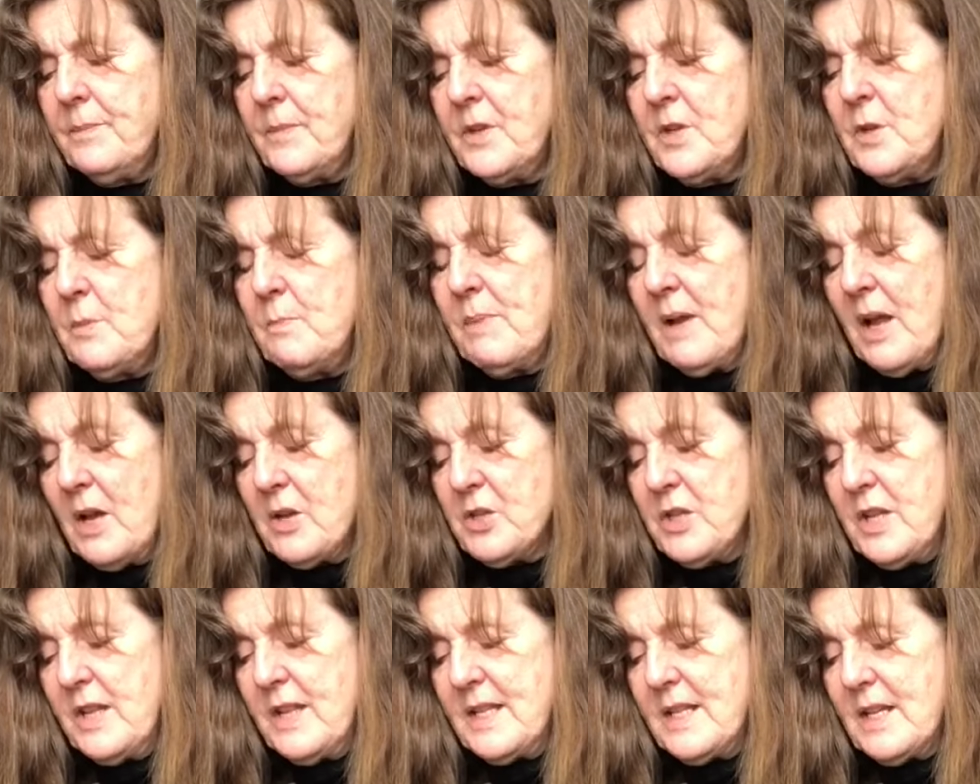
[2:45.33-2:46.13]
She
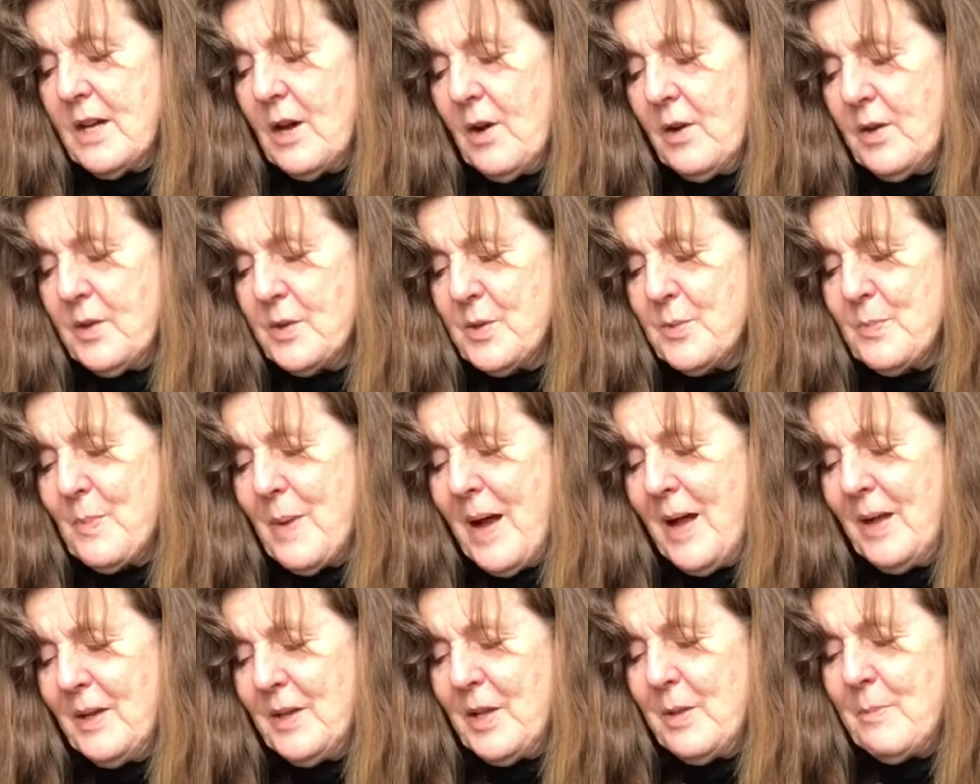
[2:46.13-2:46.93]
blushed in the dark and
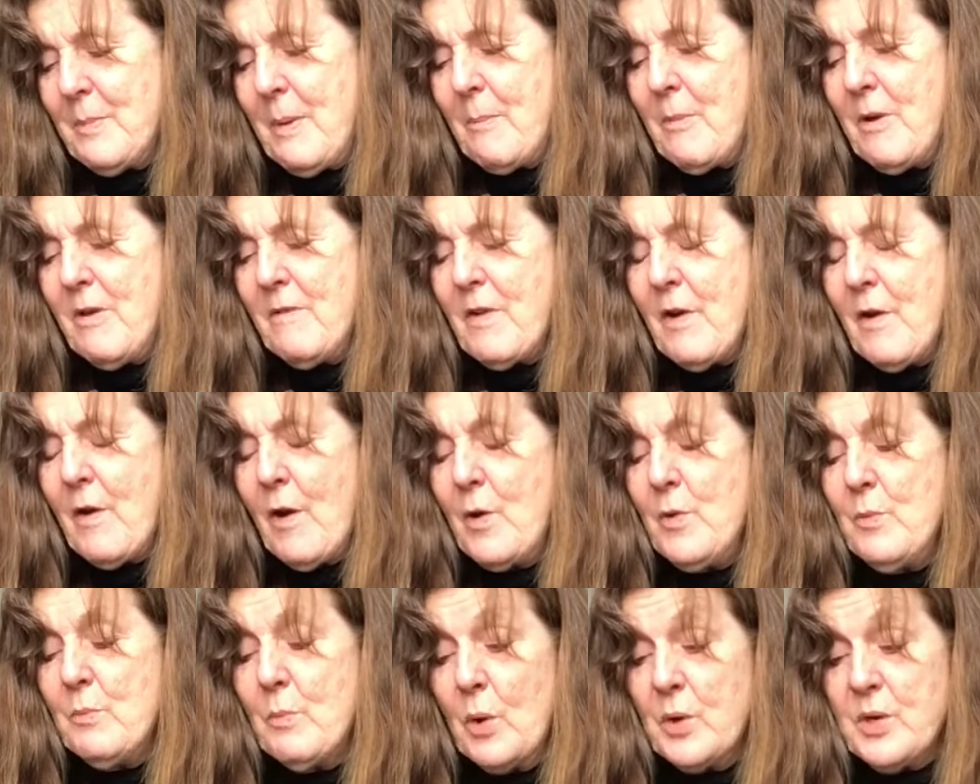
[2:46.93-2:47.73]
smiled at the memory of her
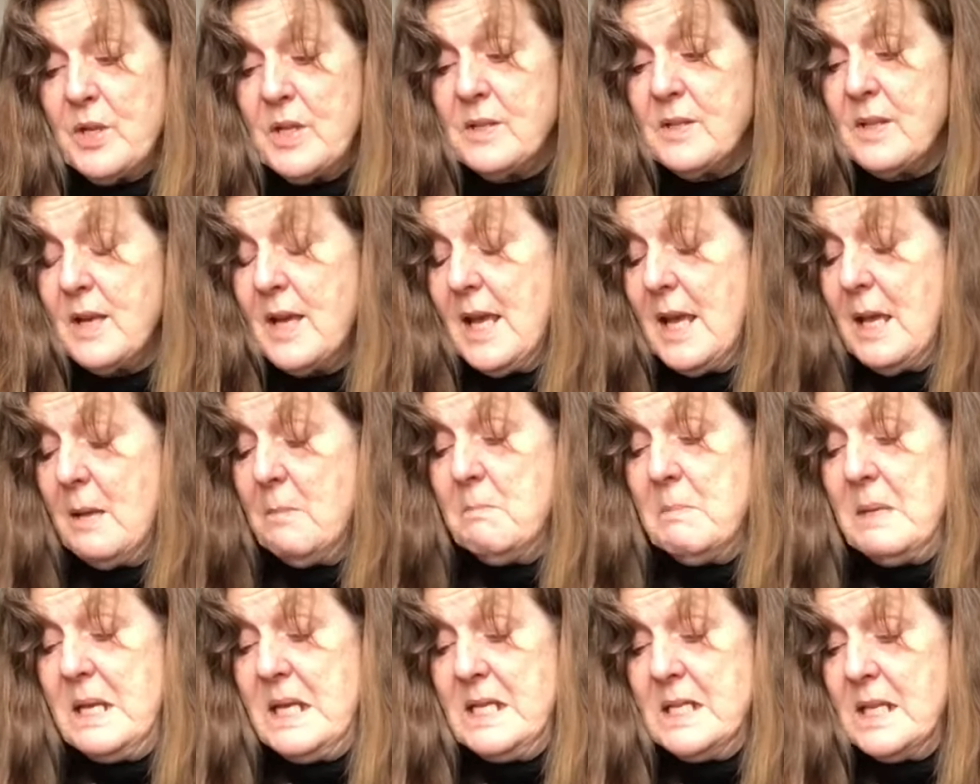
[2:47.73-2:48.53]
own body's
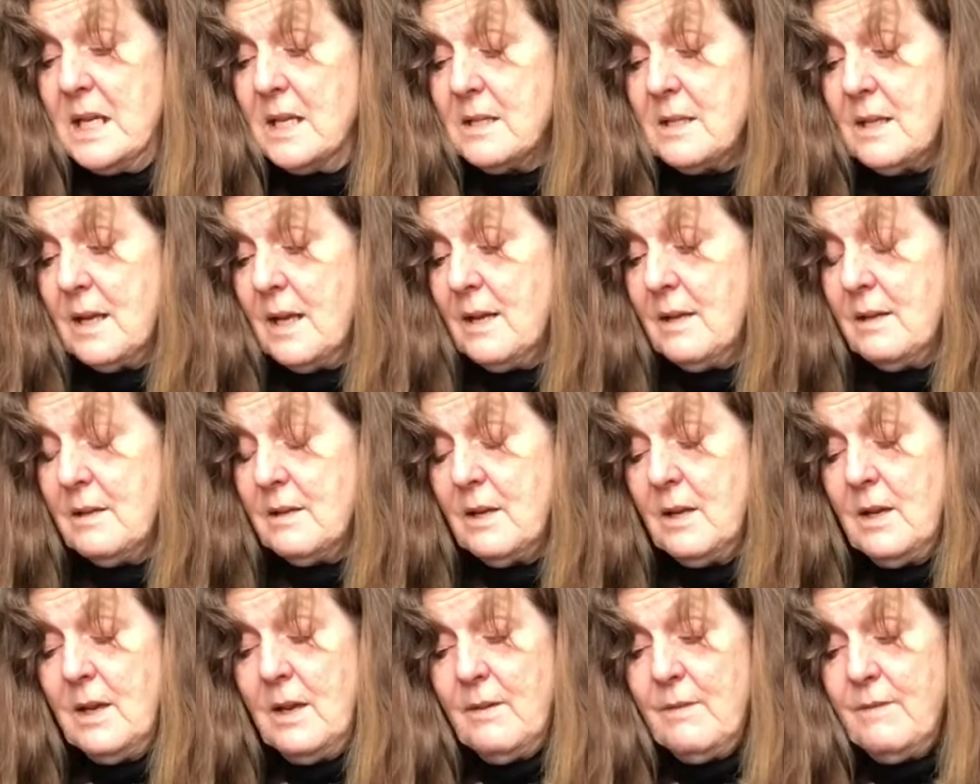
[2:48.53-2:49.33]
immediate and
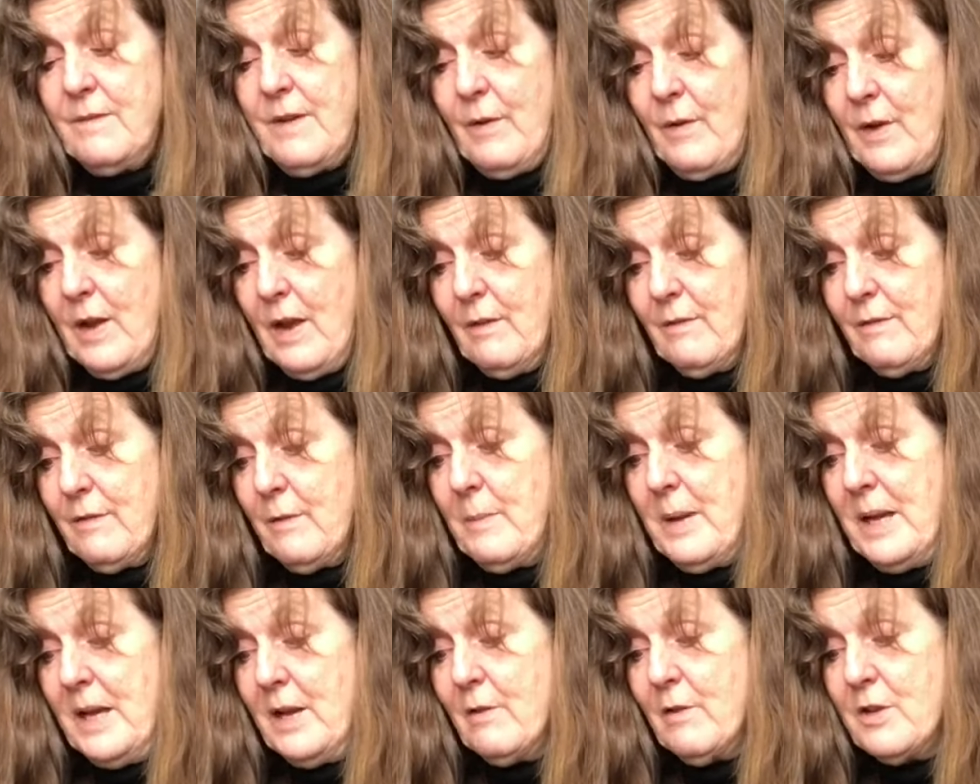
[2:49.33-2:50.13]
very
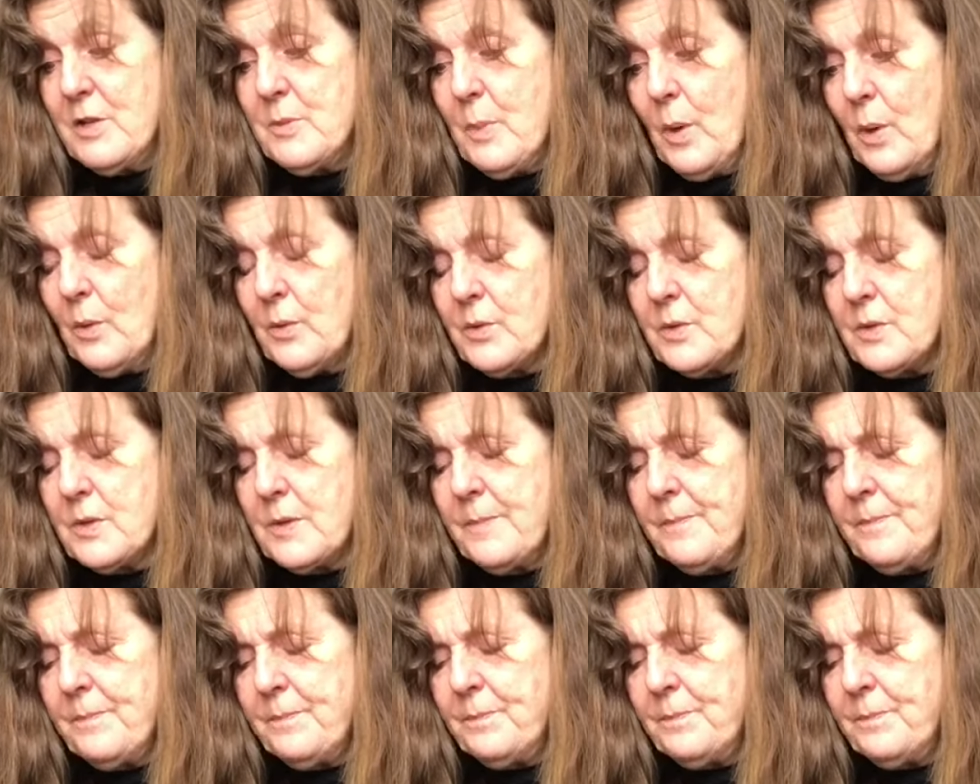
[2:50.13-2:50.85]
unfamiliar response.